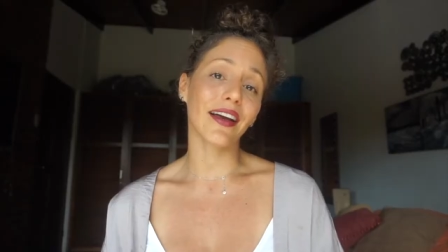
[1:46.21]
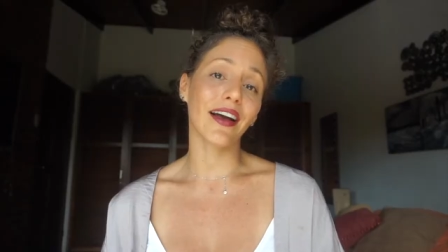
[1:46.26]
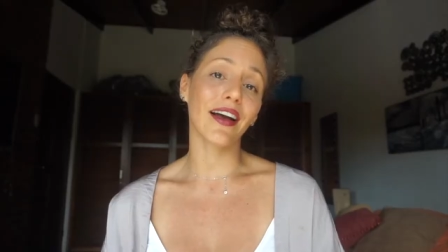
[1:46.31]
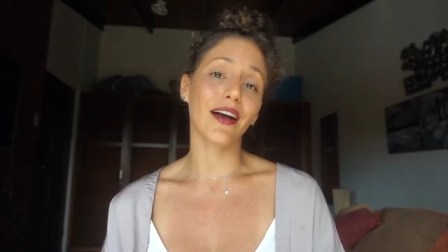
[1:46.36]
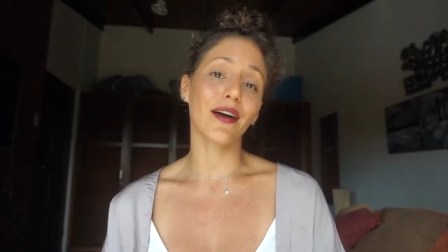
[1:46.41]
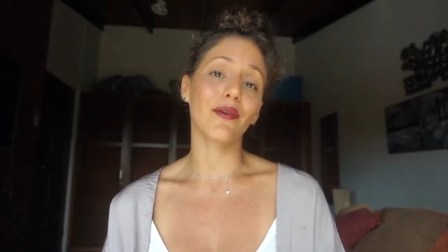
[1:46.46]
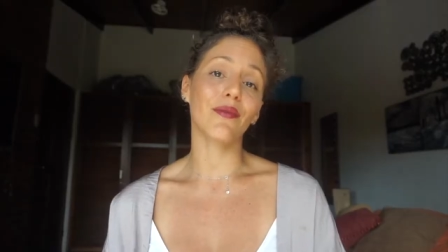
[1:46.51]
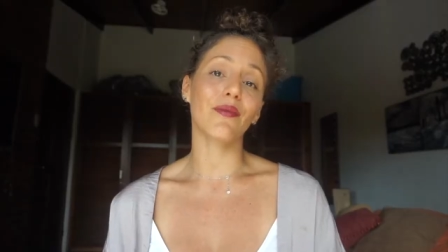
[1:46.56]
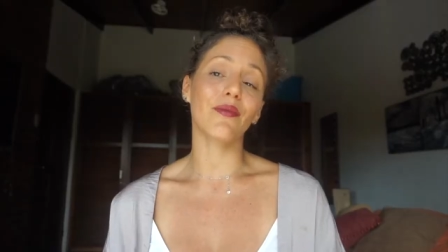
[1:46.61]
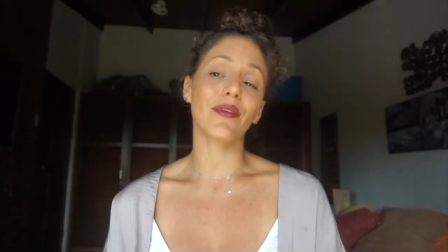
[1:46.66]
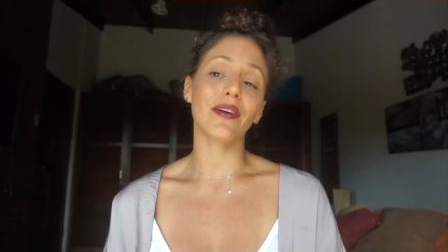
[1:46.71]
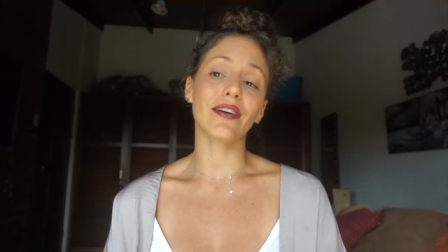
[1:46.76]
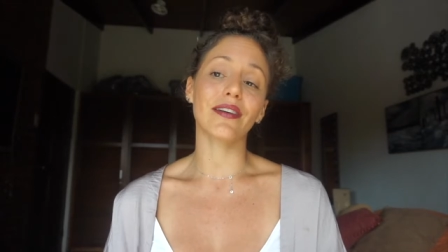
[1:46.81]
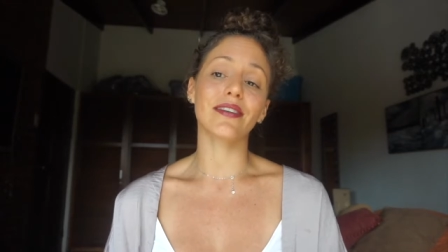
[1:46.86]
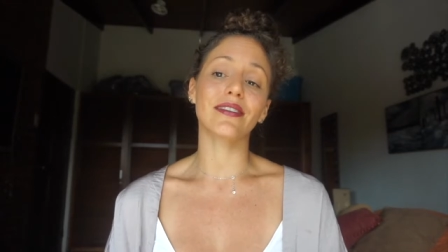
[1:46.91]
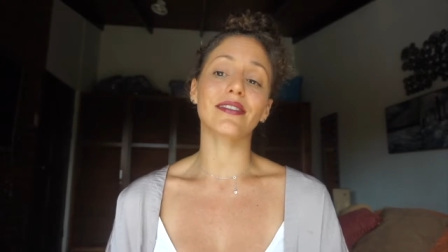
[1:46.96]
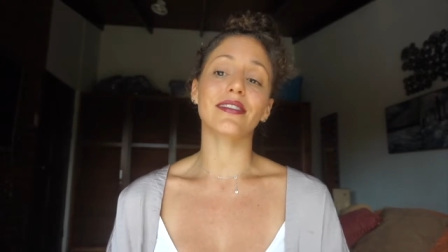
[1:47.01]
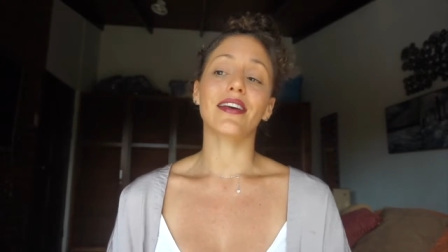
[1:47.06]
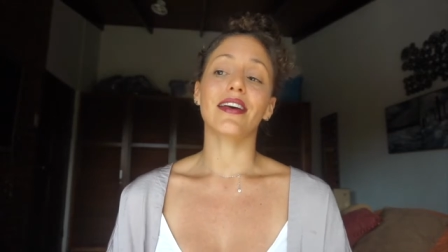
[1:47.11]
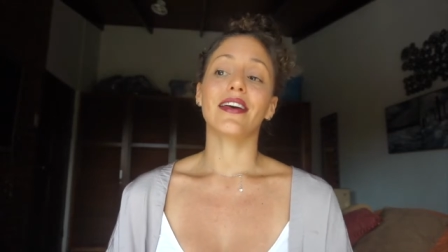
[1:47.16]
I
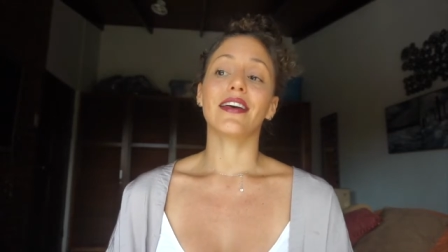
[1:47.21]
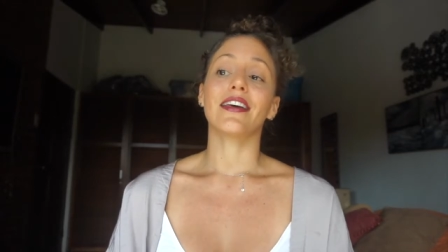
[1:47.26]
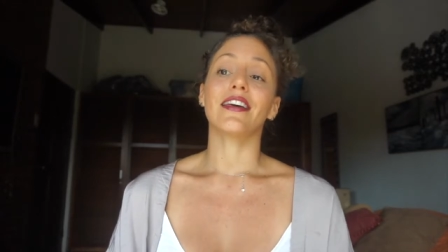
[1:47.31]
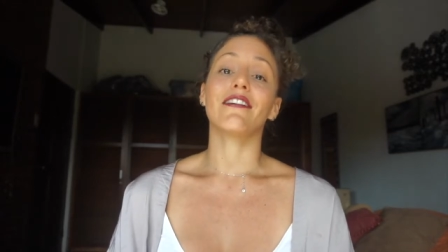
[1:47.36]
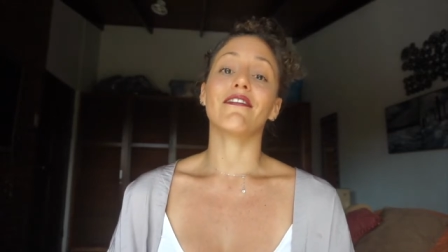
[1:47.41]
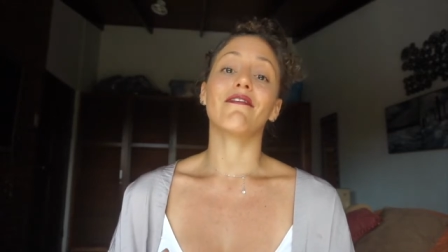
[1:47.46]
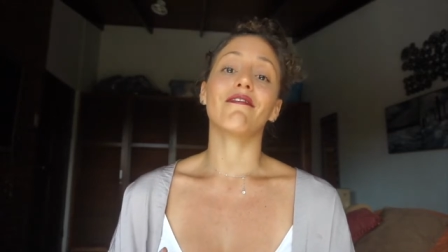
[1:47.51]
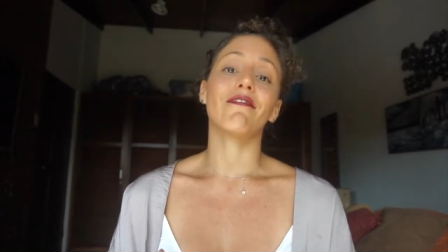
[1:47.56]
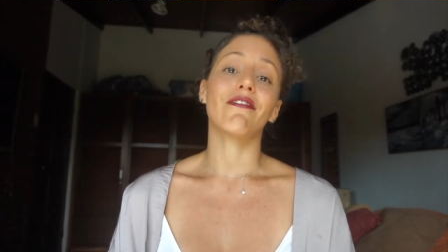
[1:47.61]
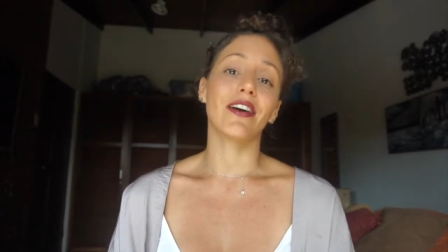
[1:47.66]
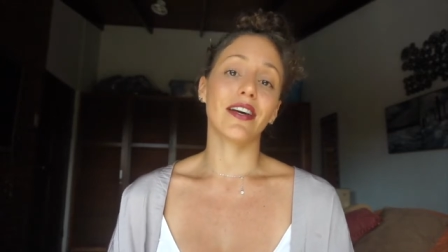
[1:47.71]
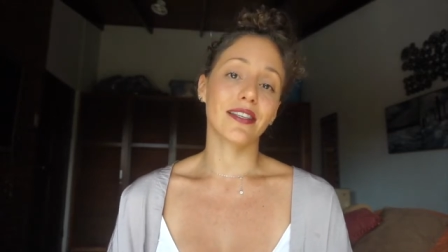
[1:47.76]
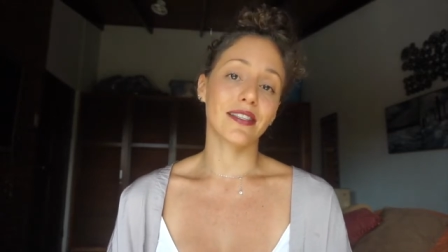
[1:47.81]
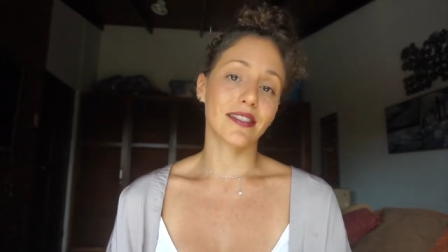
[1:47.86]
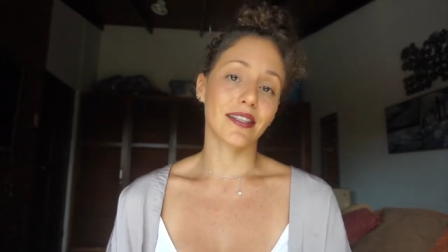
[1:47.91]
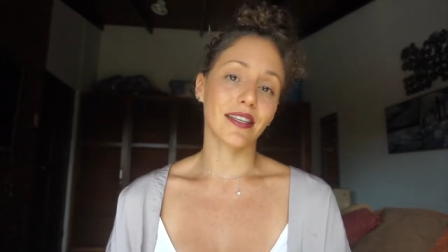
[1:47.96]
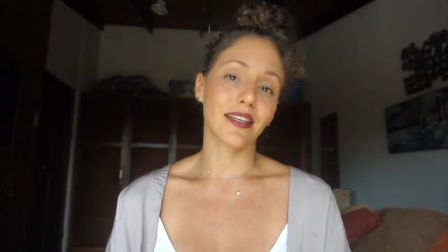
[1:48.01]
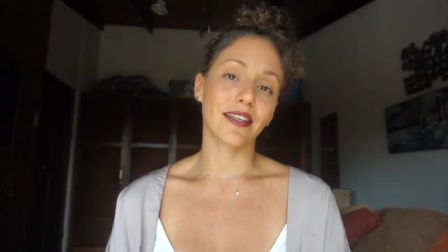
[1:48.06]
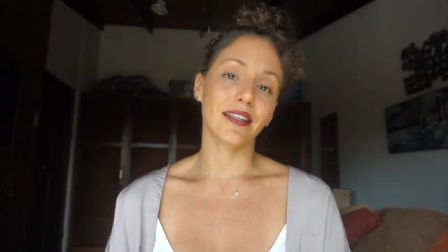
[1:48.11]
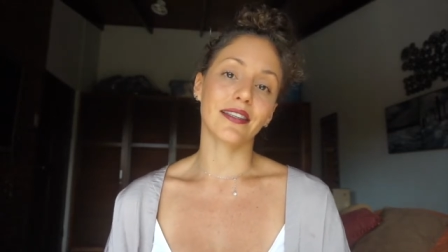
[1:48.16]
was
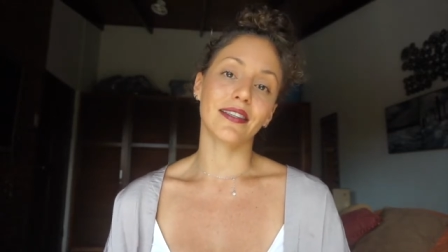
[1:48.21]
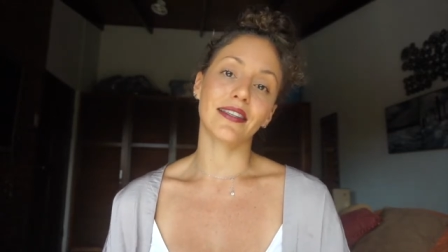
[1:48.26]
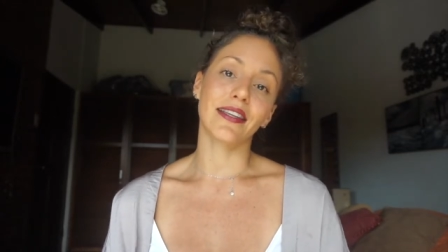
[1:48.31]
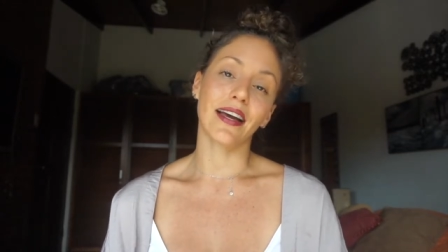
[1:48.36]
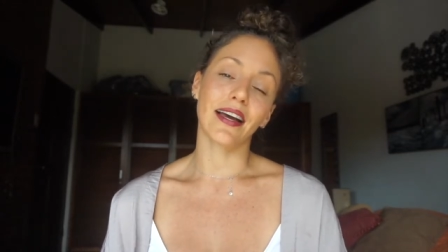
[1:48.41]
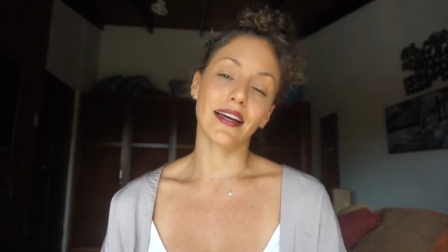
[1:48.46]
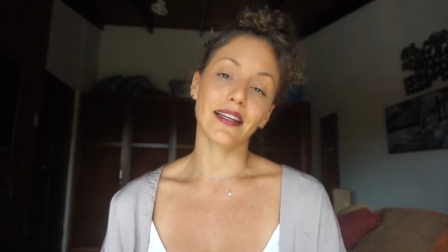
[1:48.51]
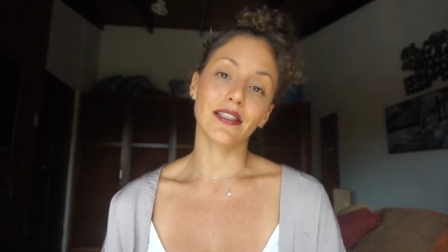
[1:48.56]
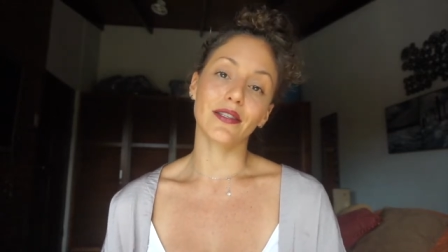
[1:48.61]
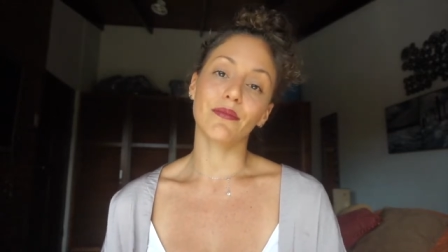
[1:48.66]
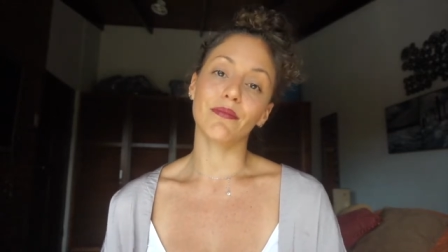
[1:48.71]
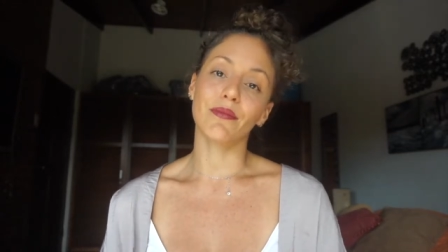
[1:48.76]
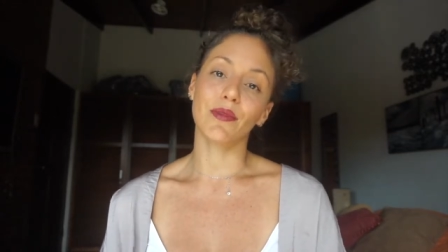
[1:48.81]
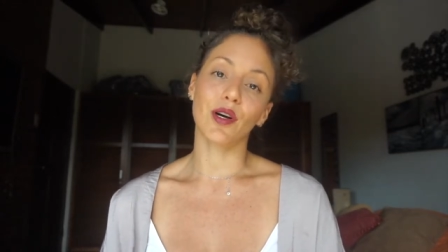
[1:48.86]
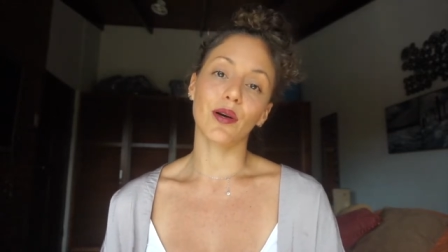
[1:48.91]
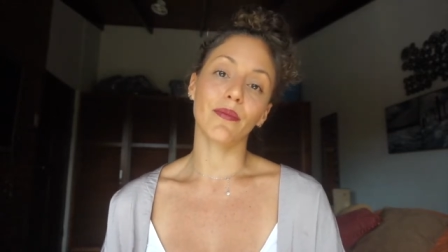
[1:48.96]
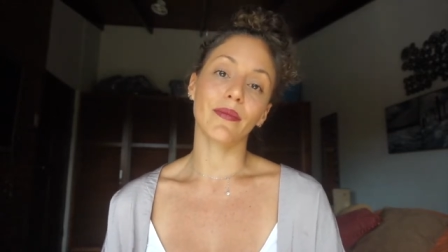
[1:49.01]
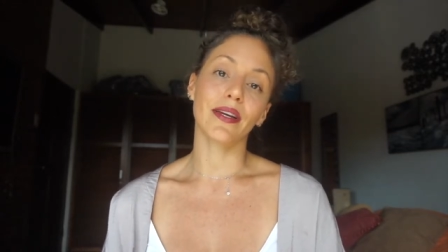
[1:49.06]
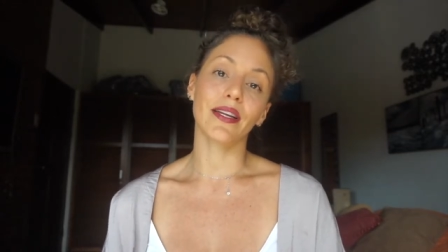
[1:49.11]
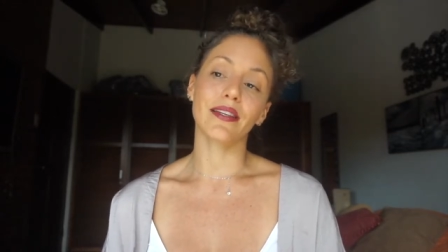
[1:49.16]
investing in that
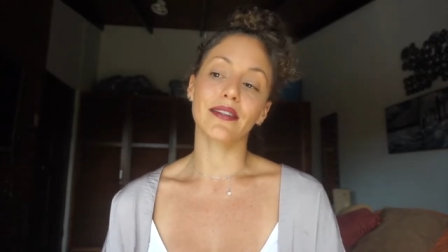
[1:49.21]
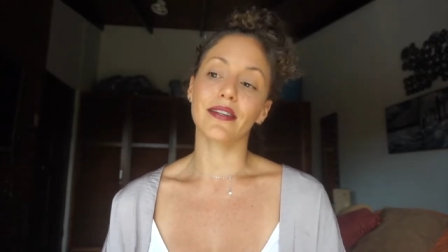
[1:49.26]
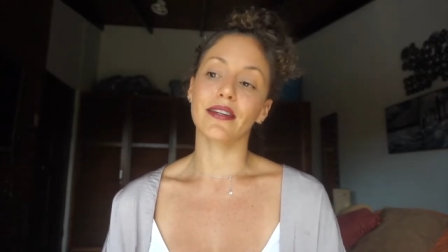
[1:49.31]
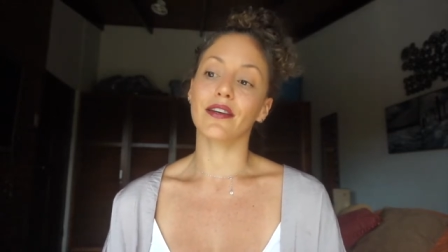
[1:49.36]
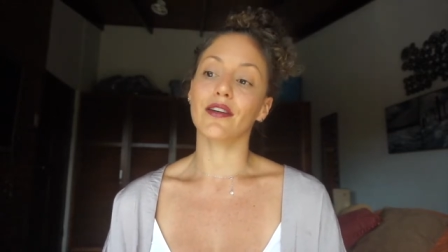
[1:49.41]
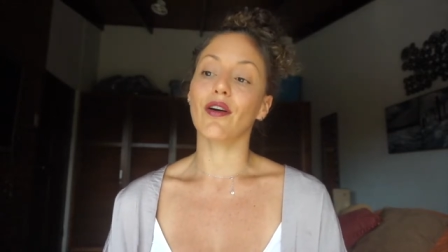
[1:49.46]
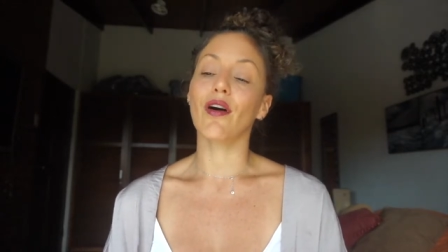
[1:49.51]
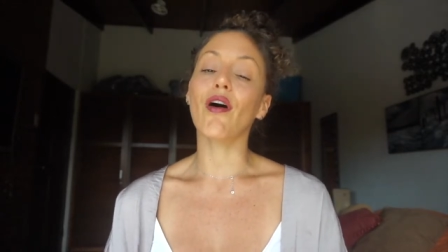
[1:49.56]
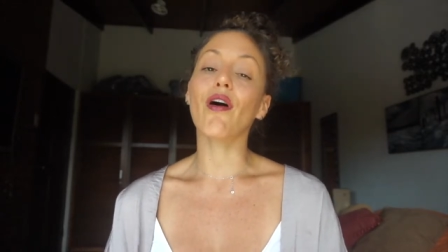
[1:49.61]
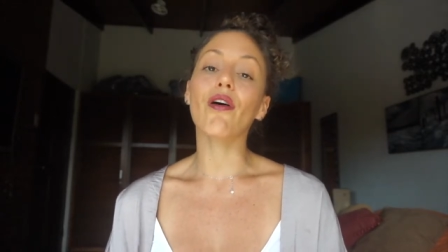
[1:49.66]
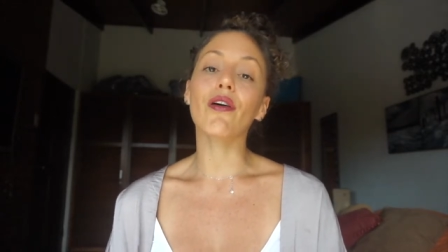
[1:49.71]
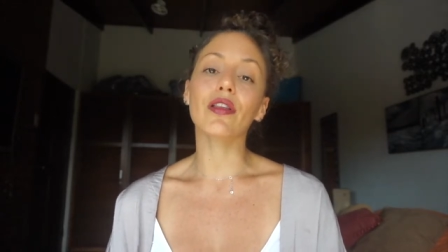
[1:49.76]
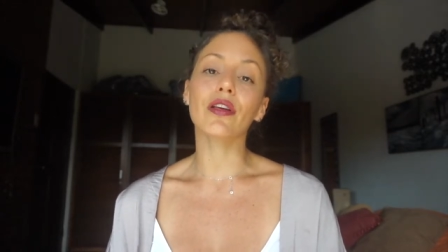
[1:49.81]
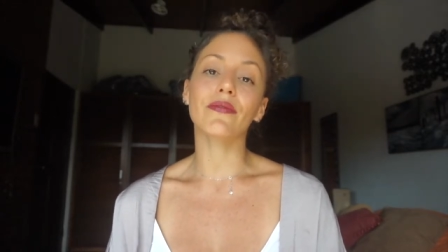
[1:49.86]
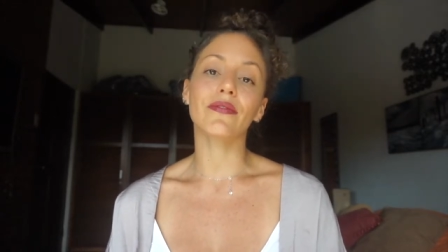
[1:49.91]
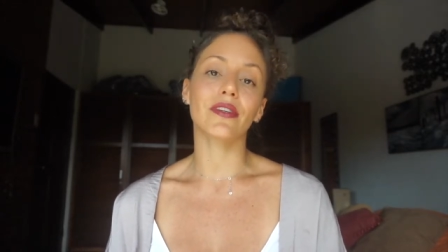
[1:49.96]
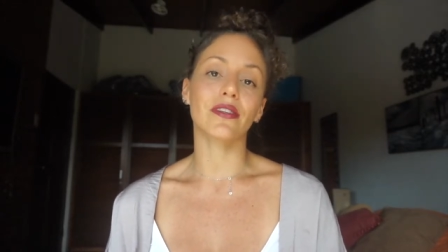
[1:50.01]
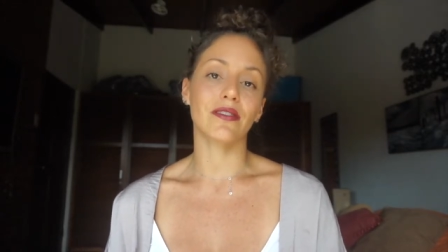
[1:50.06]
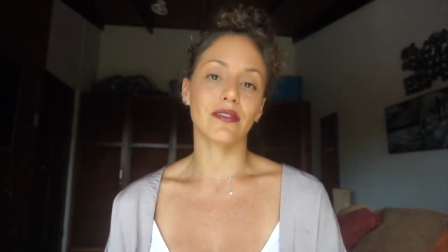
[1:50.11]
moment in all of the